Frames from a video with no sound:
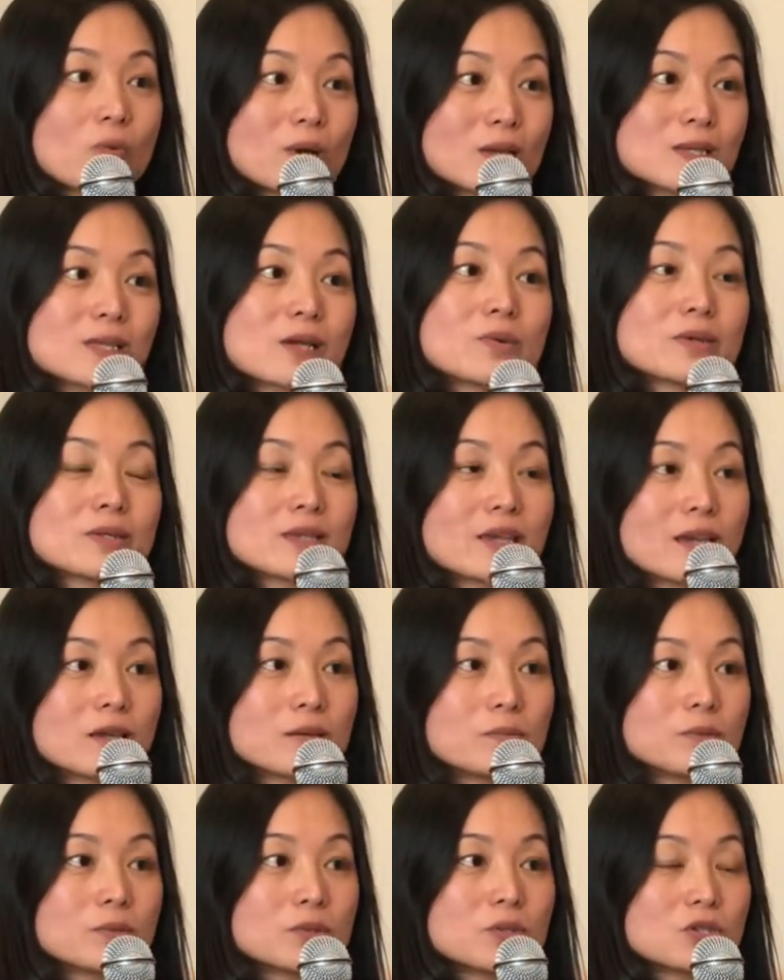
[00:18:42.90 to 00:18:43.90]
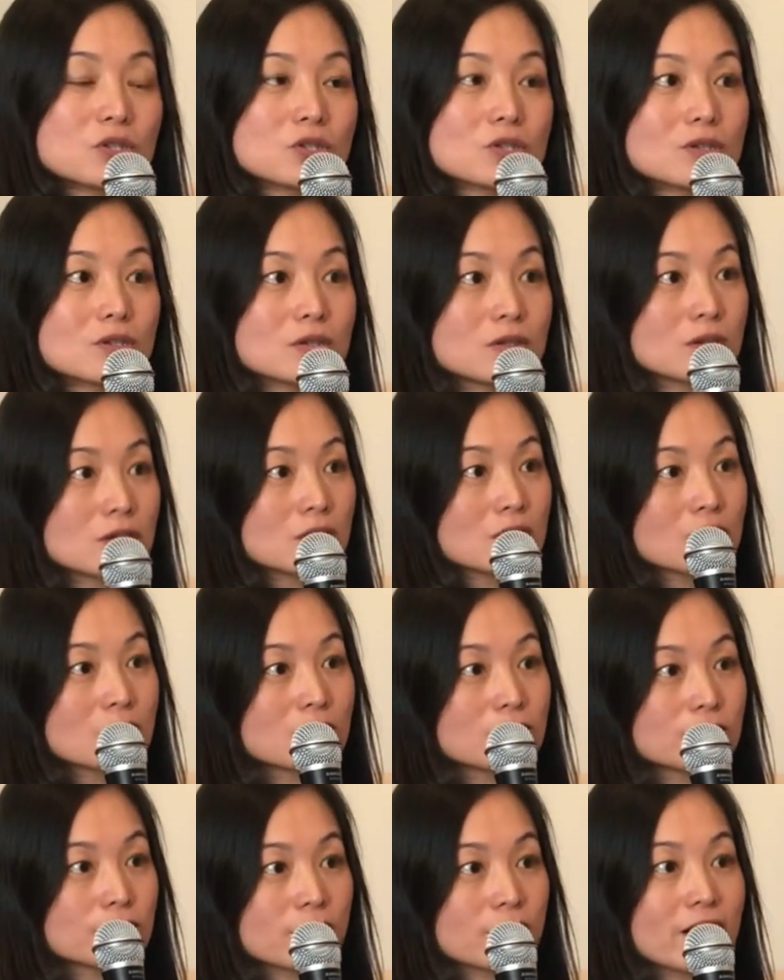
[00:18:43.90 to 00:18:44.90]
And once I was able to
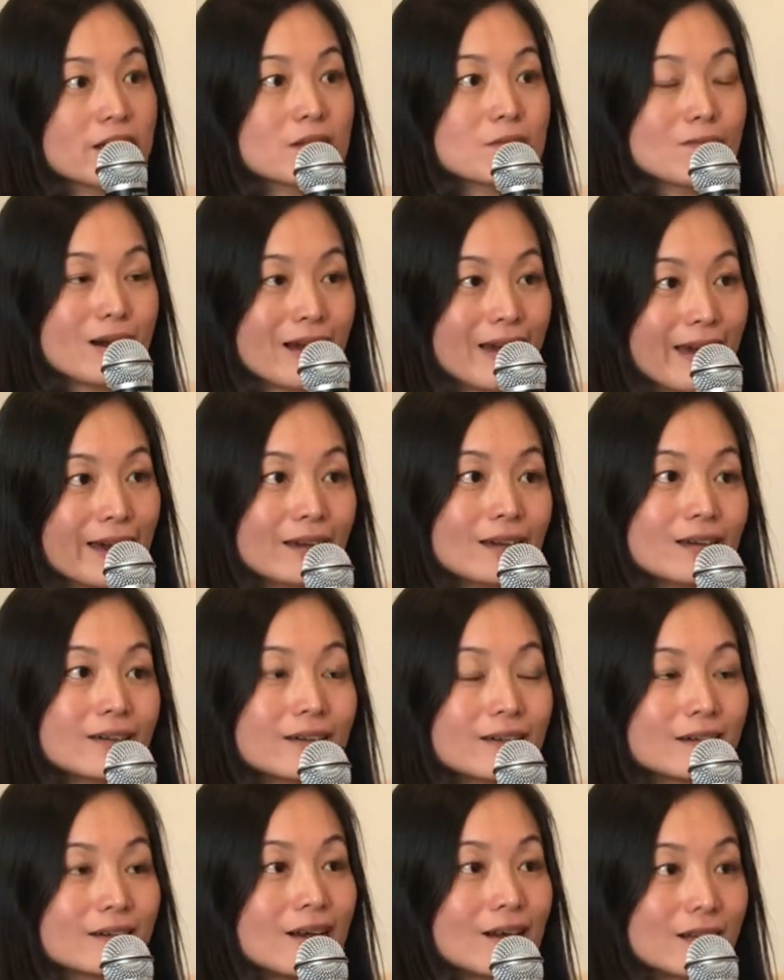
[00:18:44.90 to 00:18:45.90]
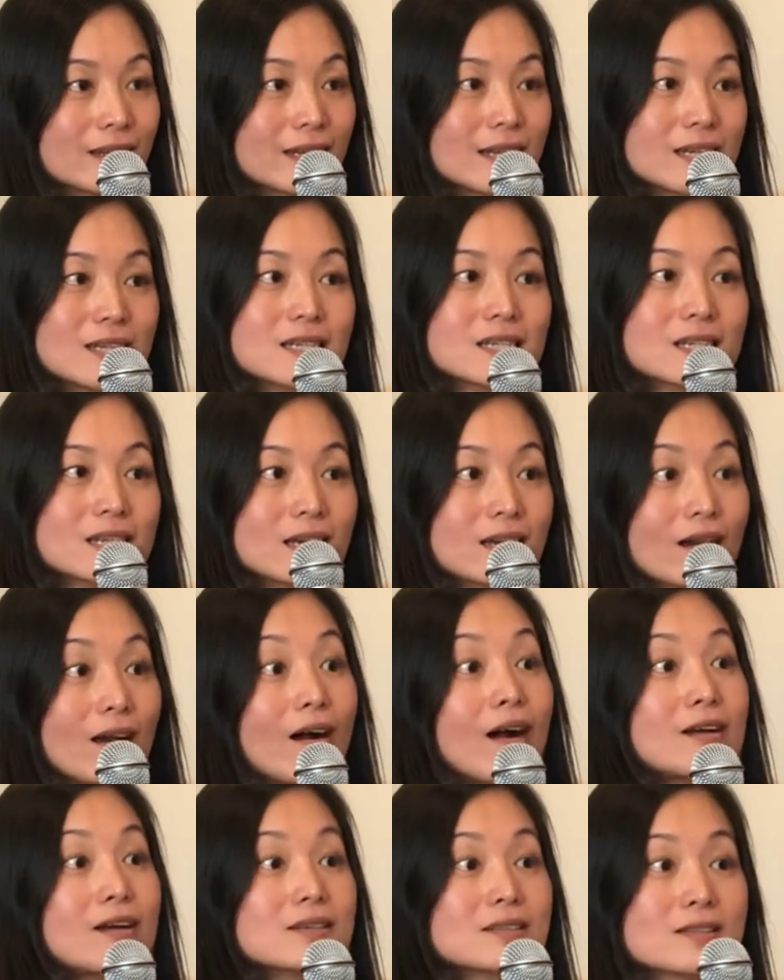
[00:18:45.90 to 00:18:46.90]
find my anchor on LinkedIn,
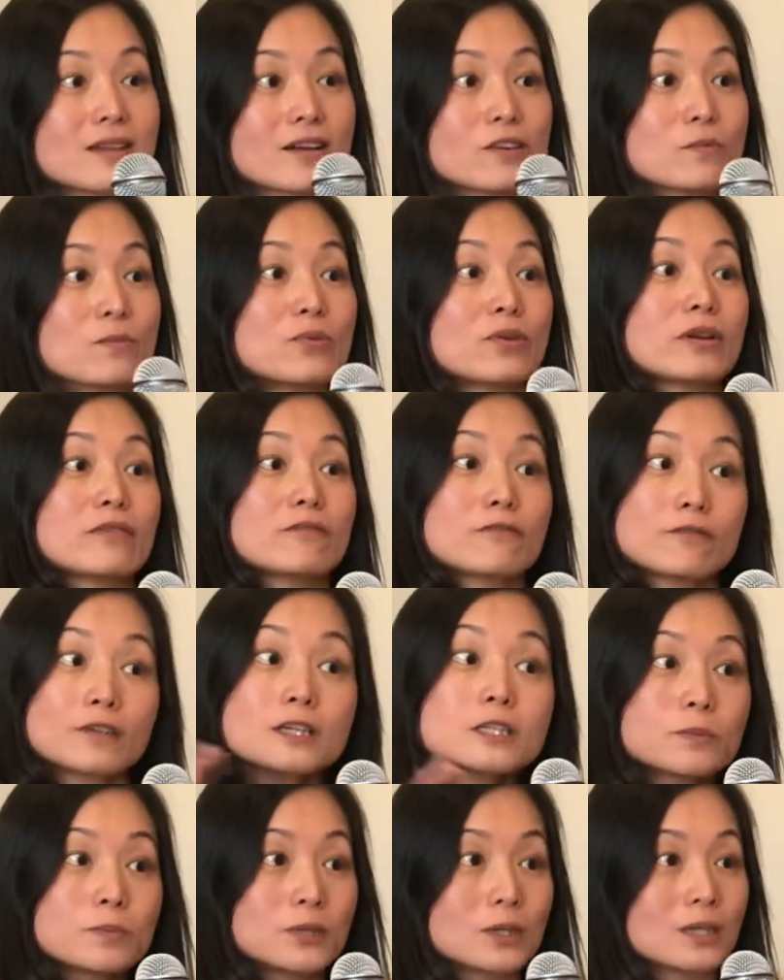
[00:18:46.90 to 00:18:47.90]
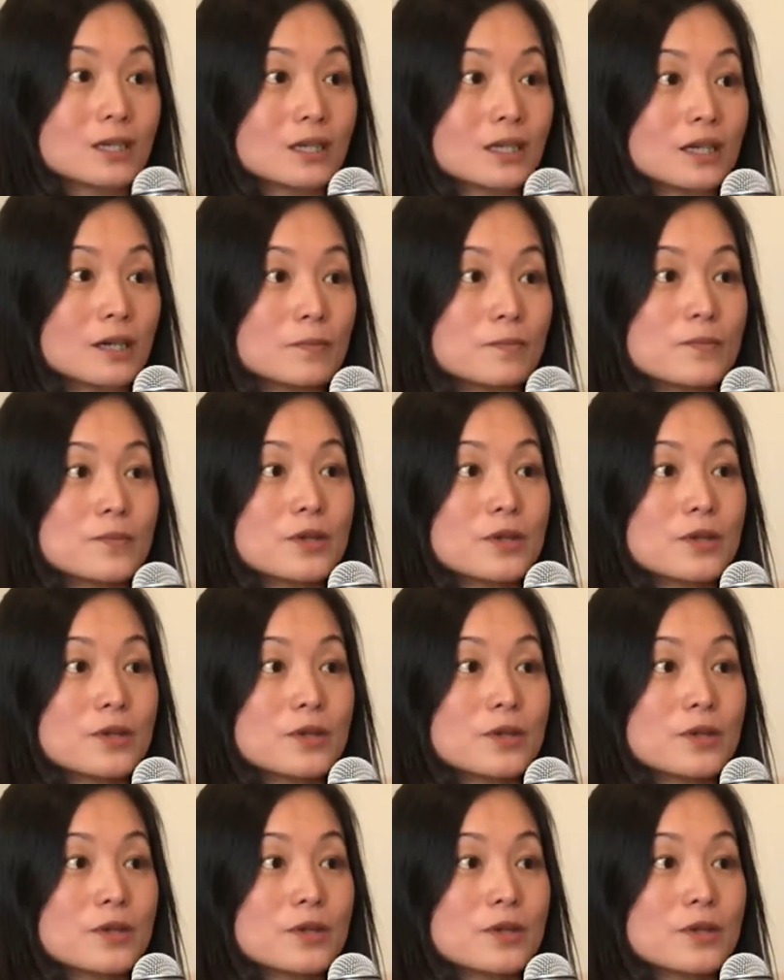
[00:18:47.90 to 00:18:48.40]
I started bring Facebook in.